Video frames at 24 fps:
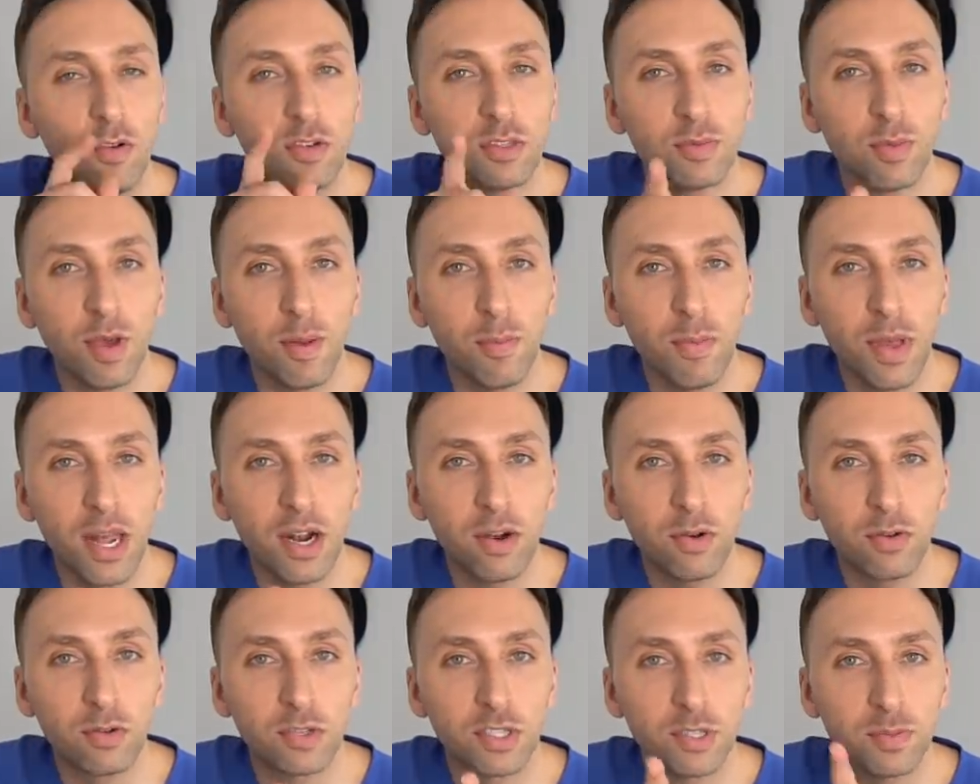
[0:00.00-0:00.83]
it was my
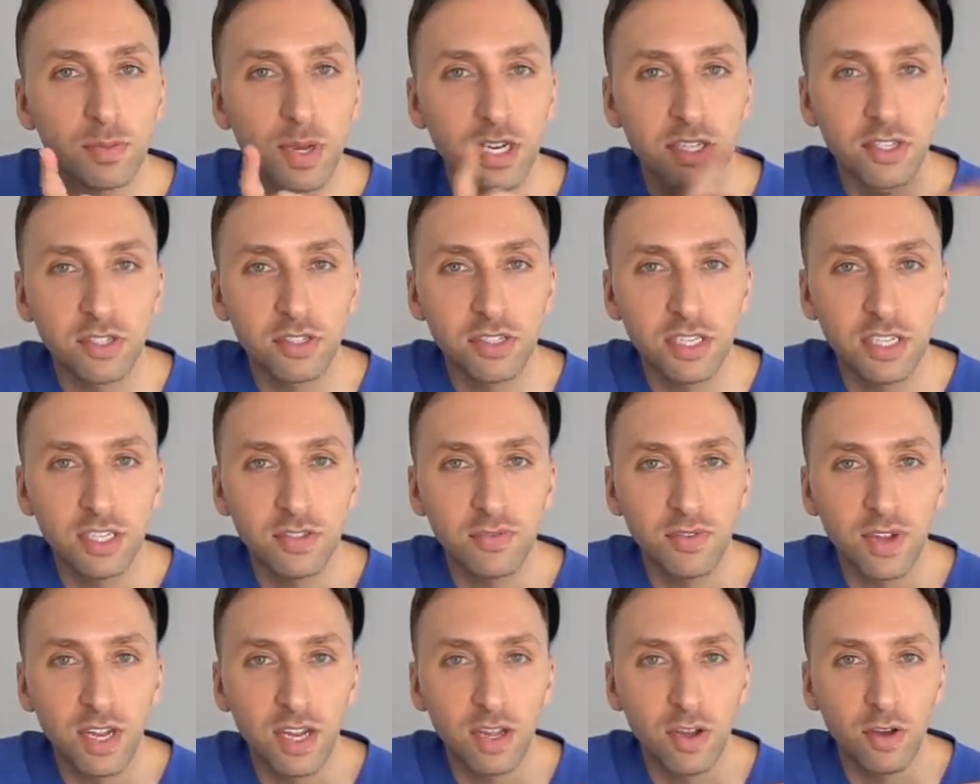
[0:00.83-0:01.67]
medical specialties
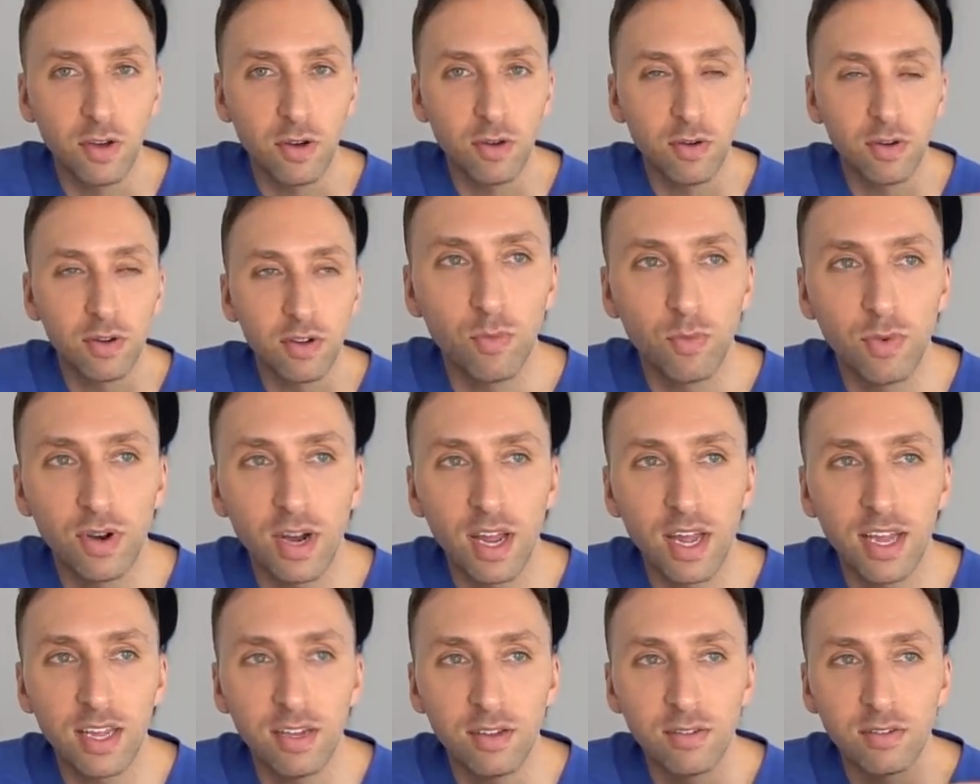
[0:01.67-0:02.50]
video when
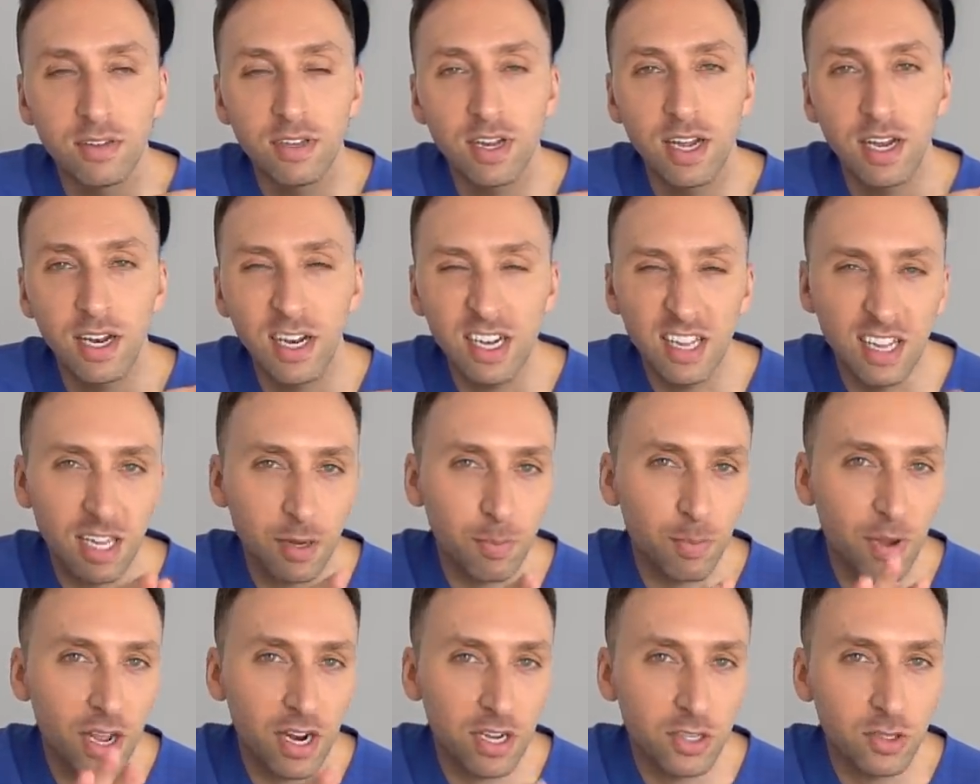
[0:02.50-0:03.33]
I kind of
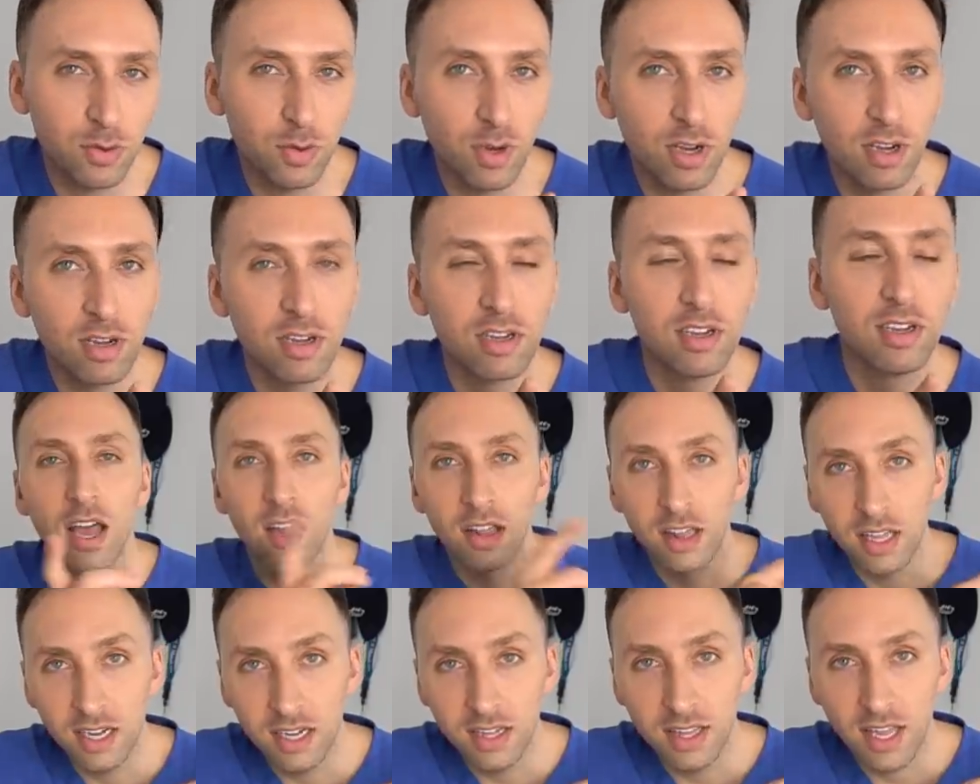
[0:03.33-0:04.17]
clickbaited you all.
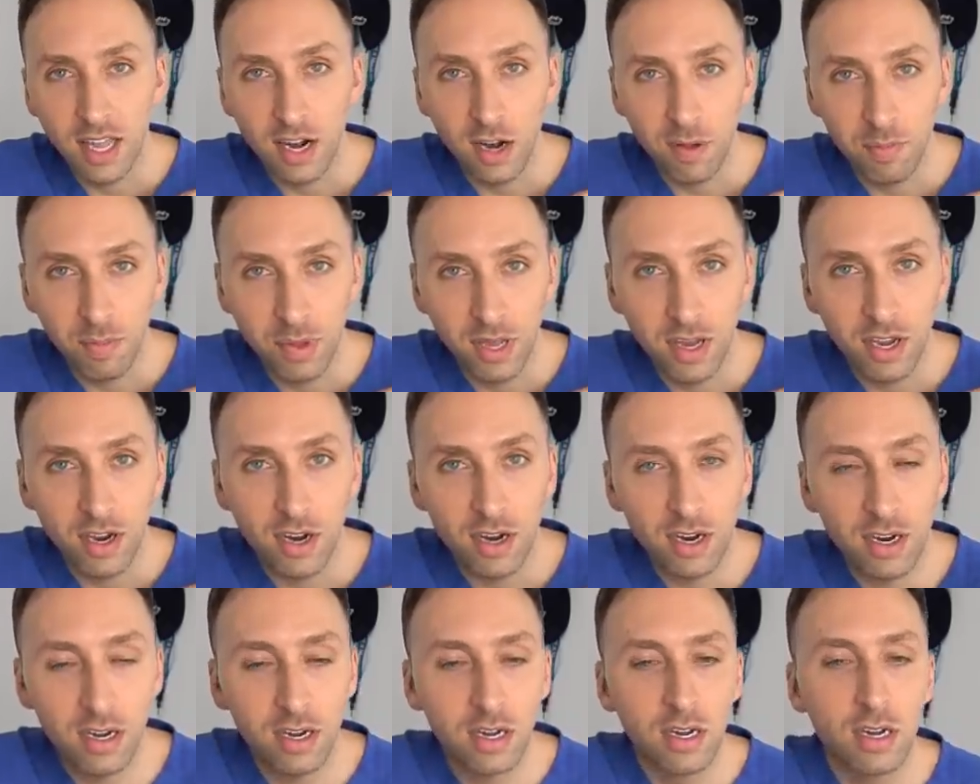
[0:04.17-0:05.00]
I'll link that up
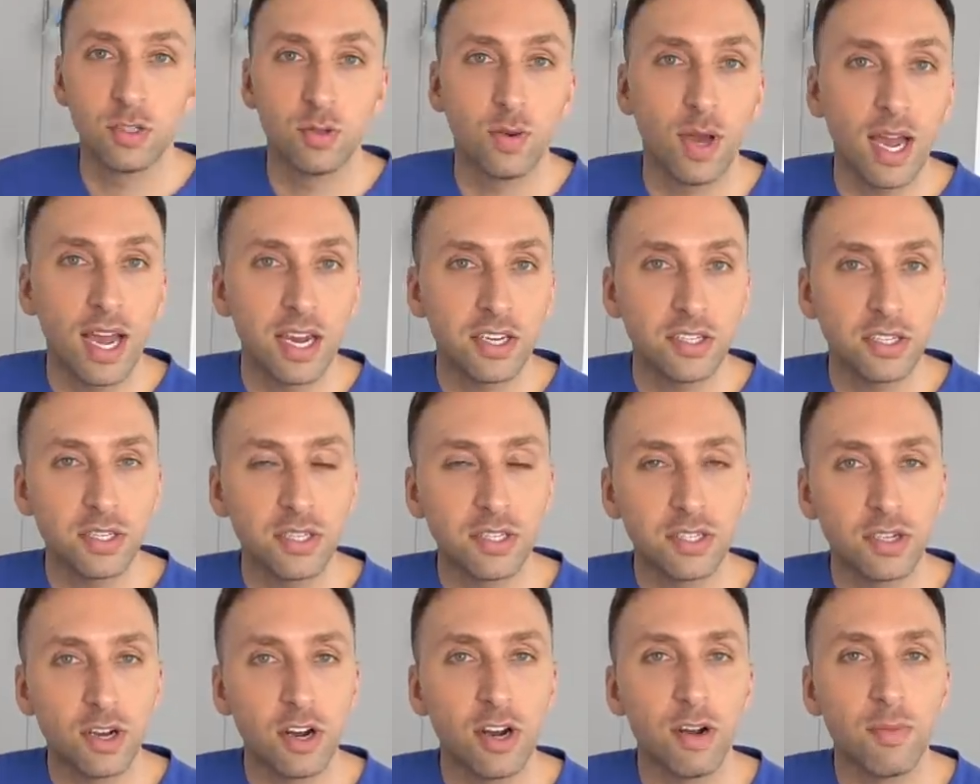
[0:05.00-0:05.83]
here. So I actually
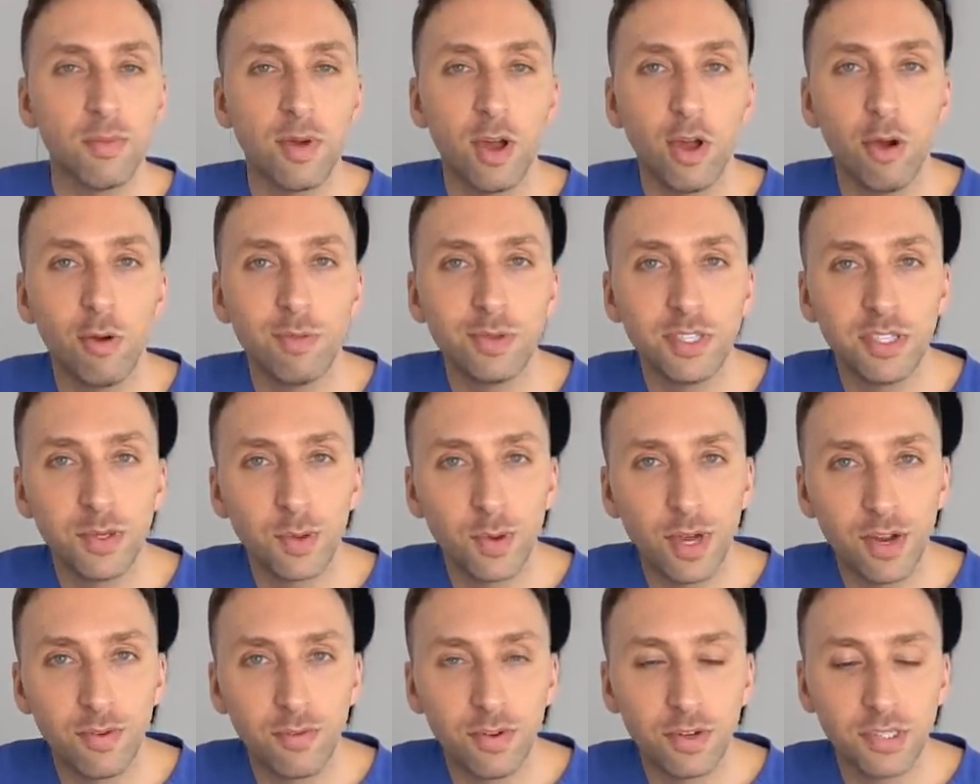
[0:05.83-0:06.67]
started my
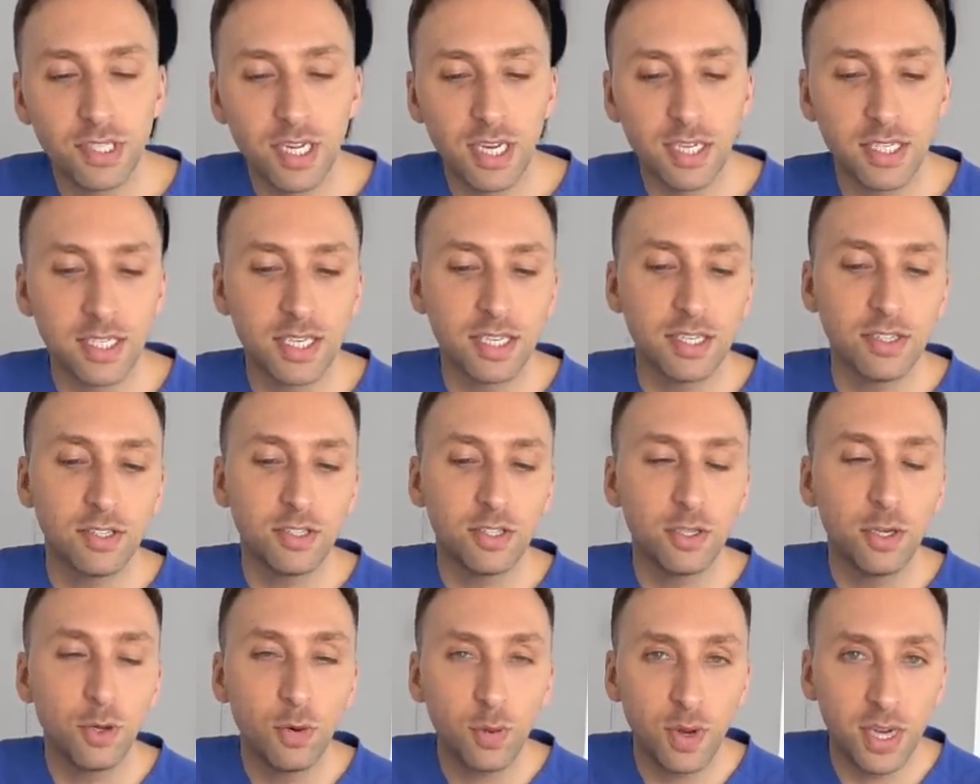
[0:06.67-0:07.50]
OBGYN rotation
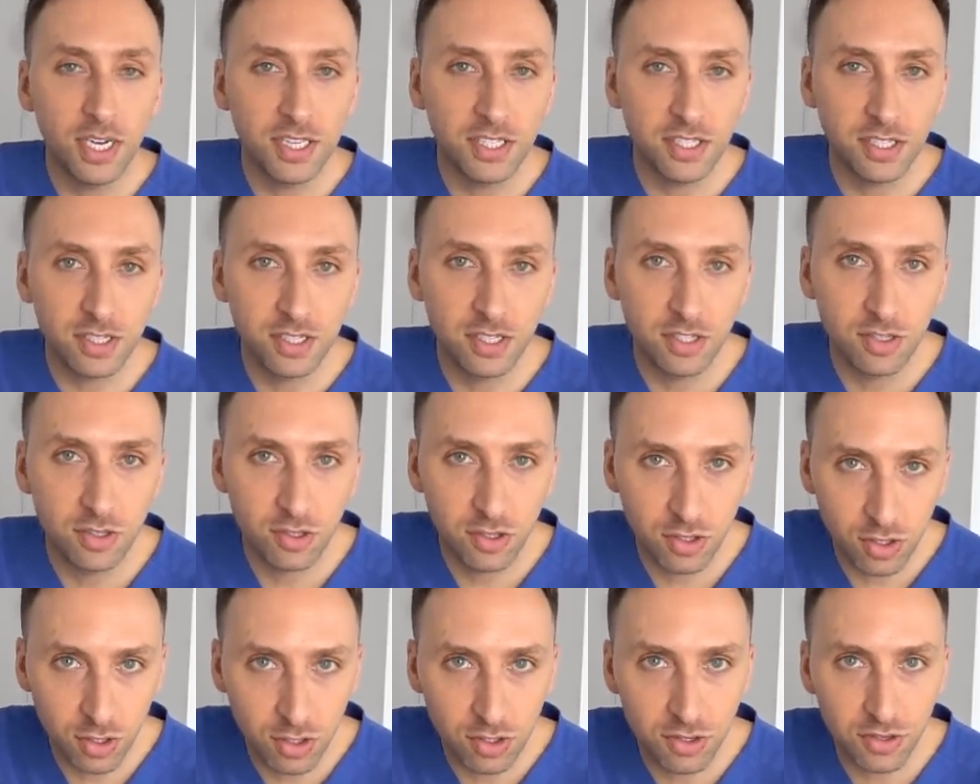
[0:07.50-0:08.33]
2 weeks
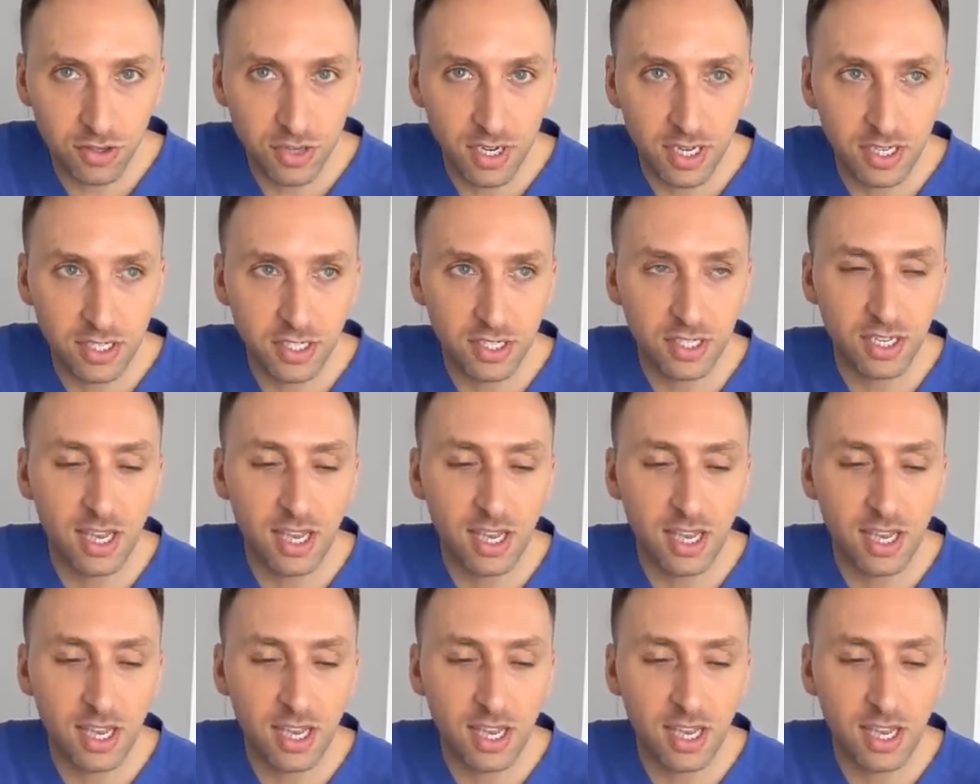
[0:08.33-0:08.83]
surgery /